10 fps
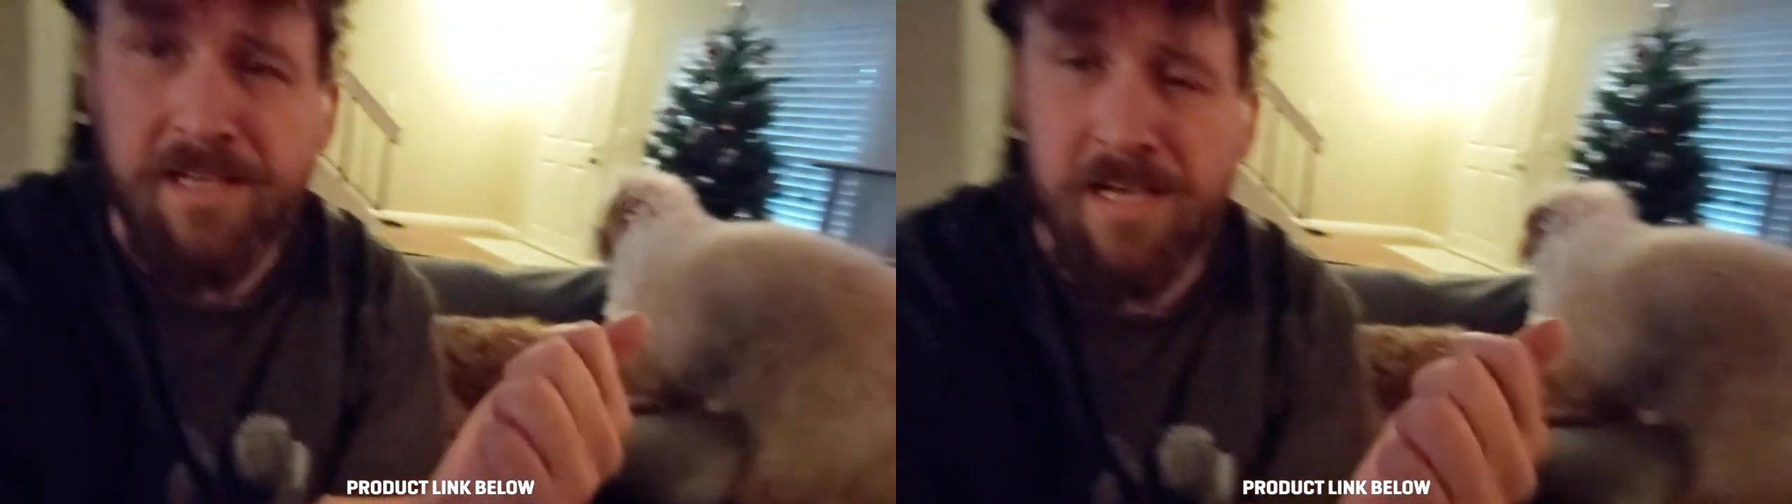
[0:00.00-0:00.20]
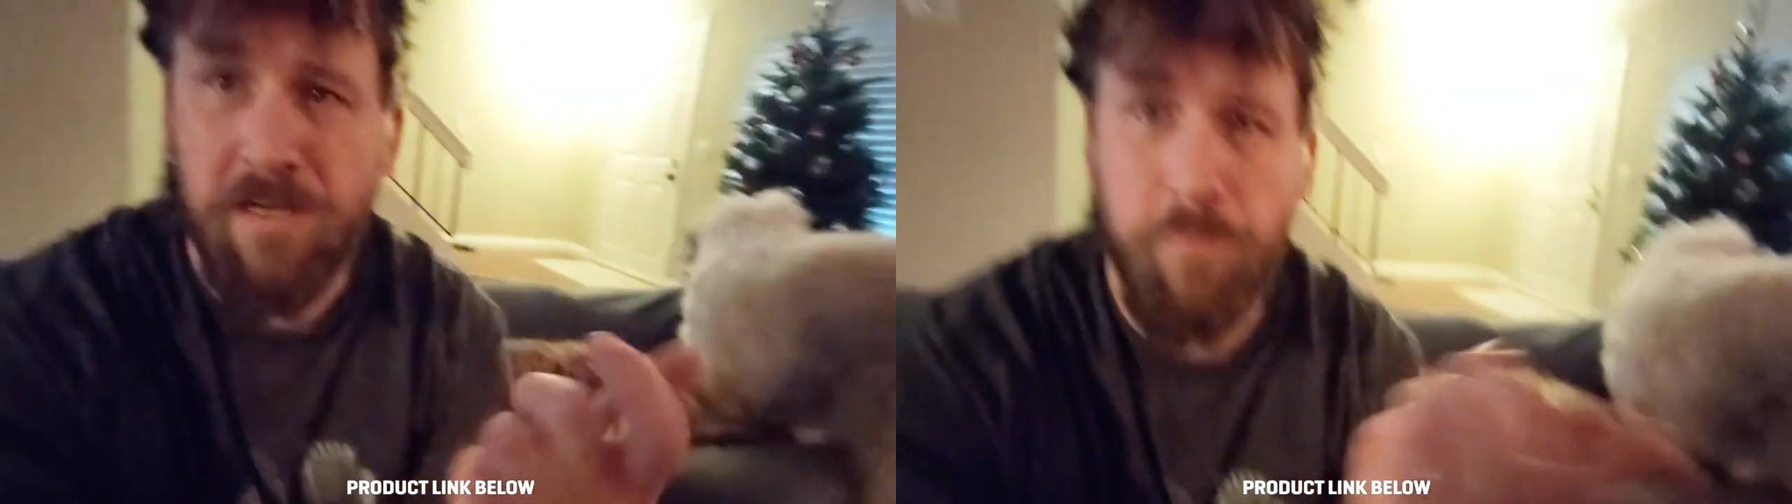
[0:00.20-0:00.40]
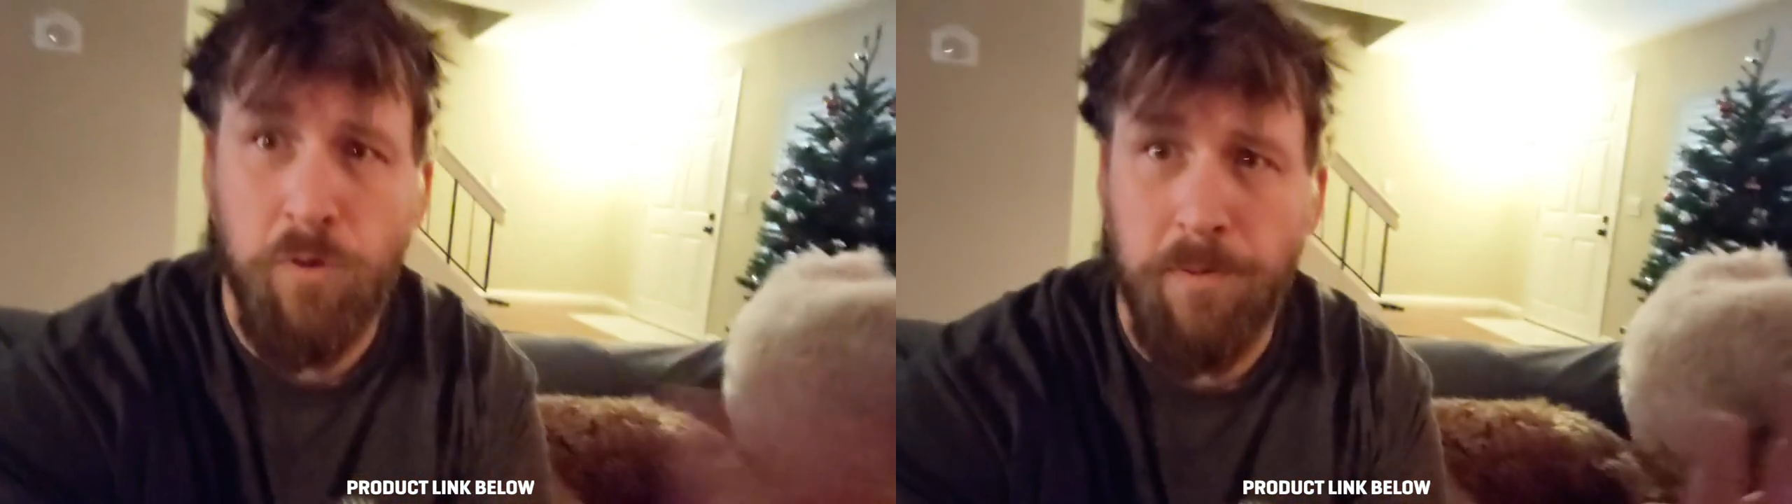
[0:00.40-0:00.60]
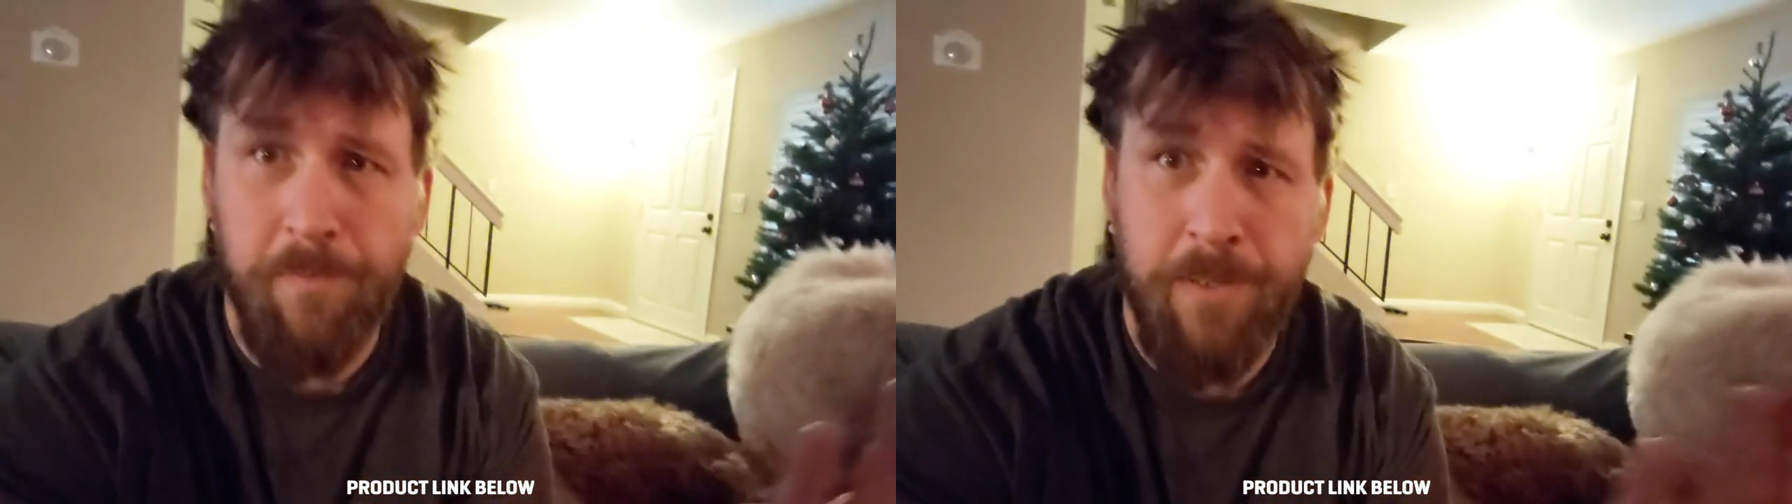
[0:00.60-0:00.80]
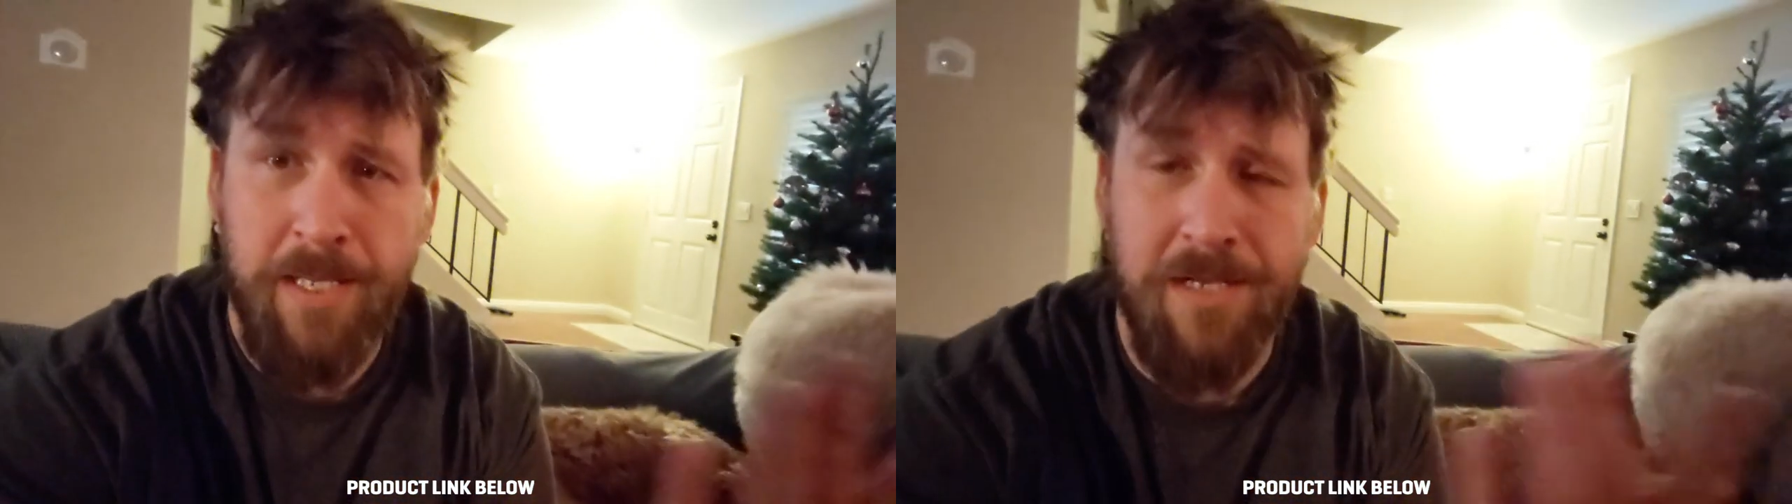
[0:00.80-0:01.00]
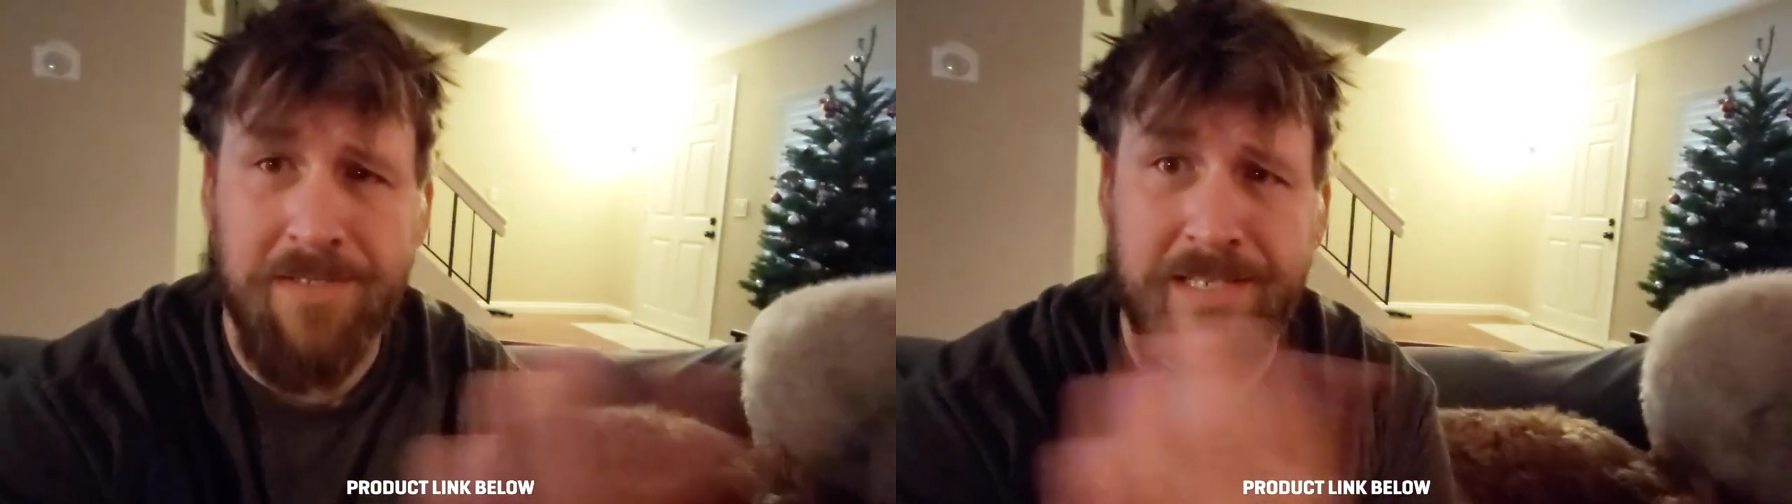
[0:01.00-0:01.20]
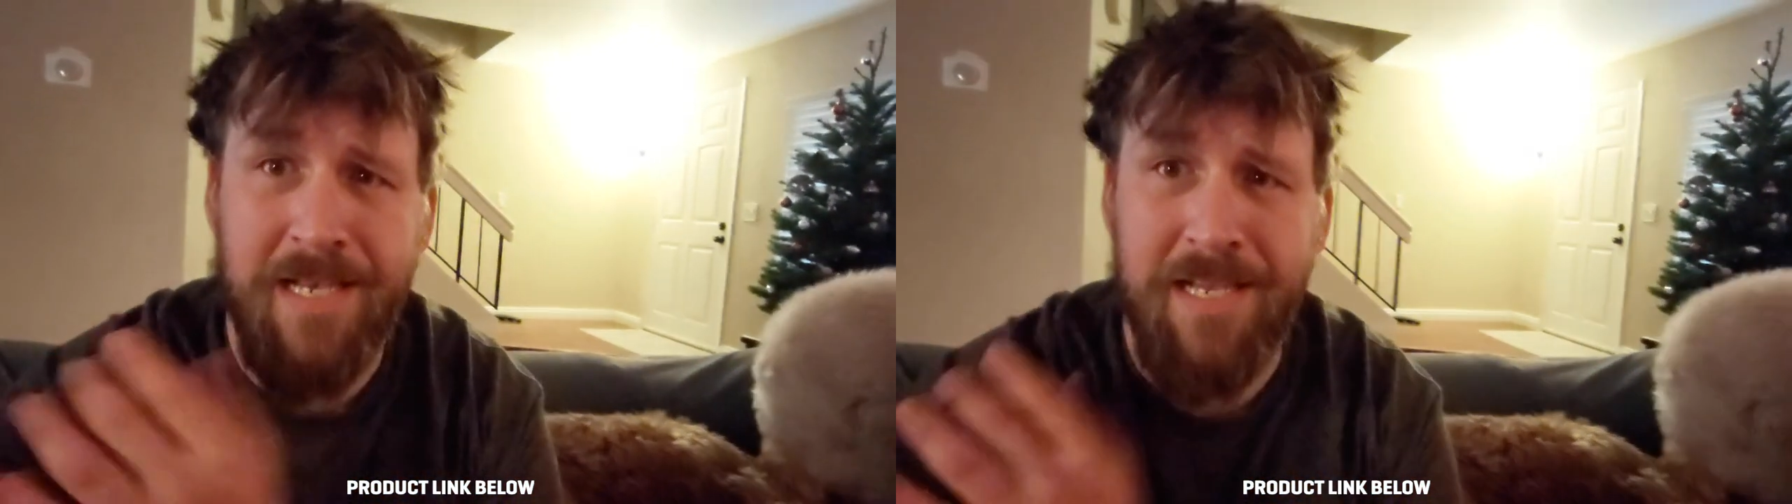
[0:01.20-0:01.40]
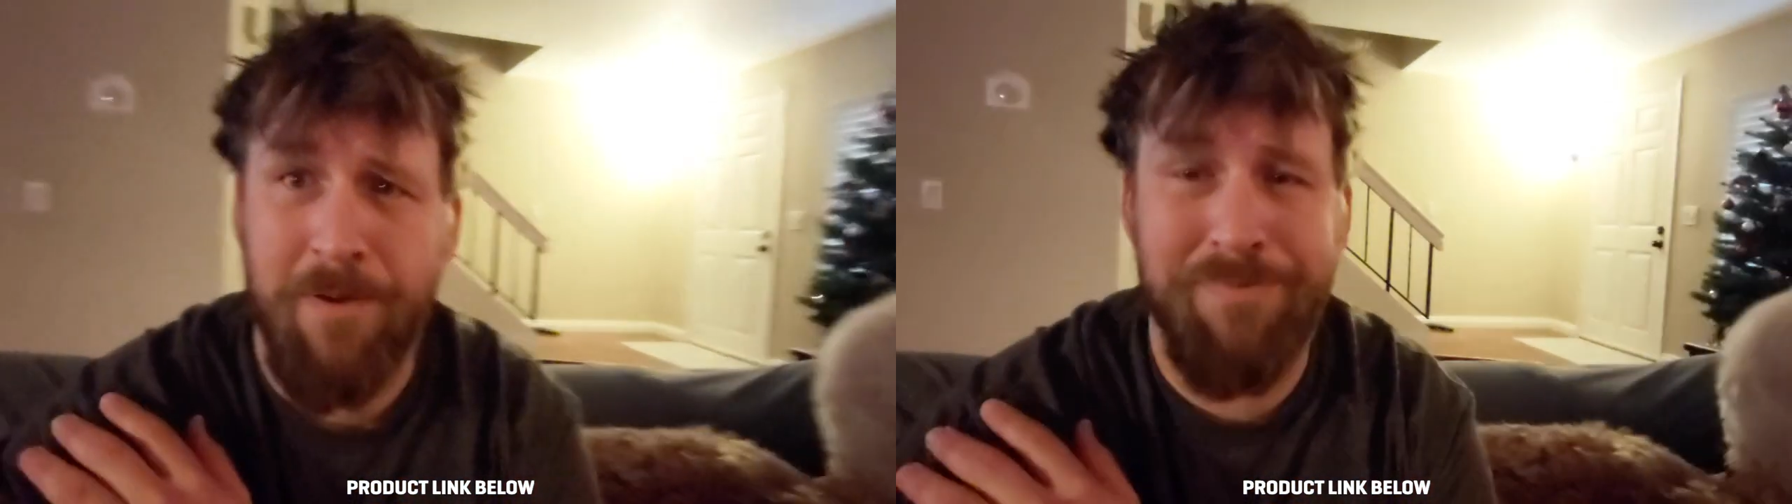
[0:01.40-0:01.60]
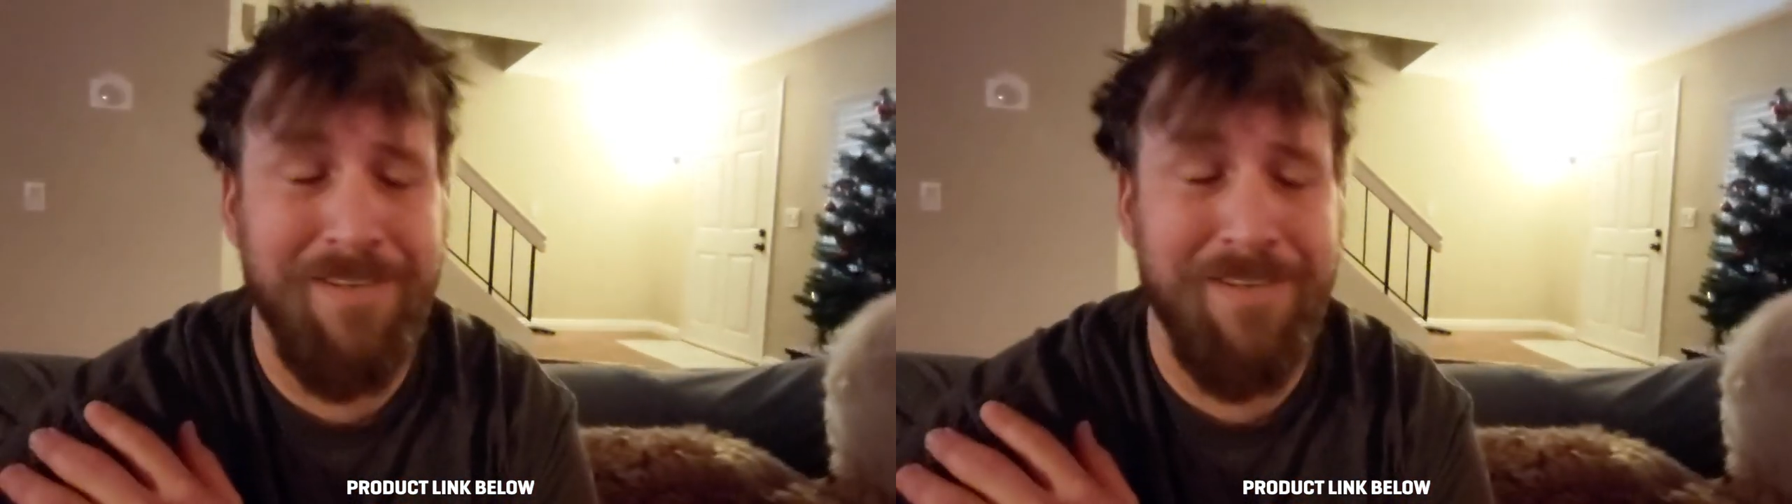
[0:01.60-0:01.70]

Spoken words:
how to poop and pee outside,